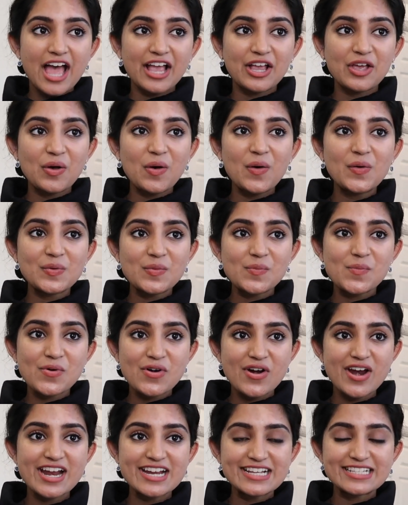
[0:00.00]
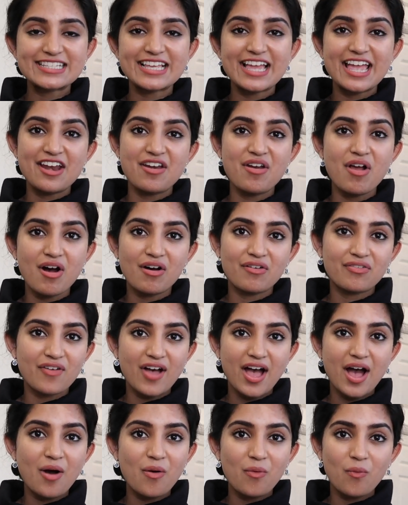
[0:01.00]
I can't praise it enough
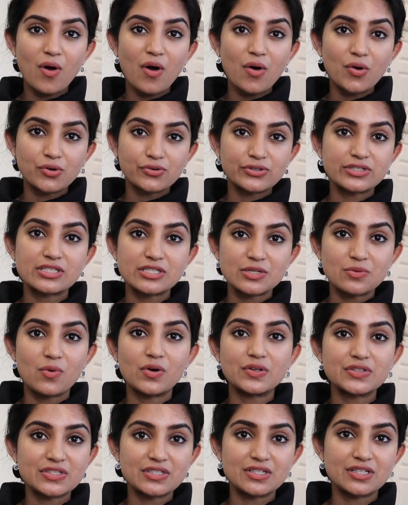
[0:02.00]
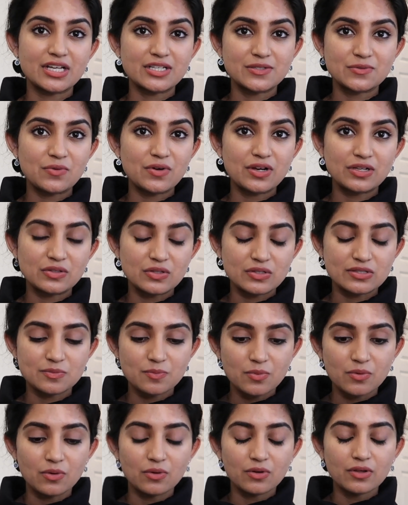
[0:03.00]
how well Christie Watson has written this
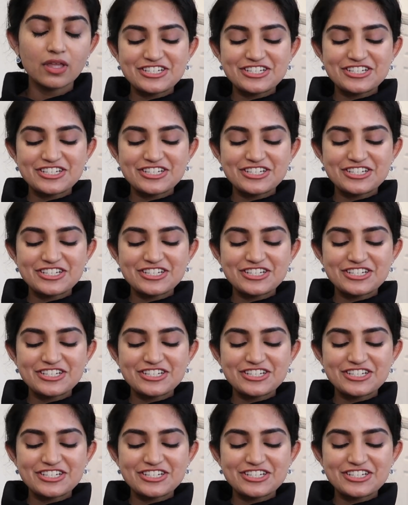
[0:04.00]
book.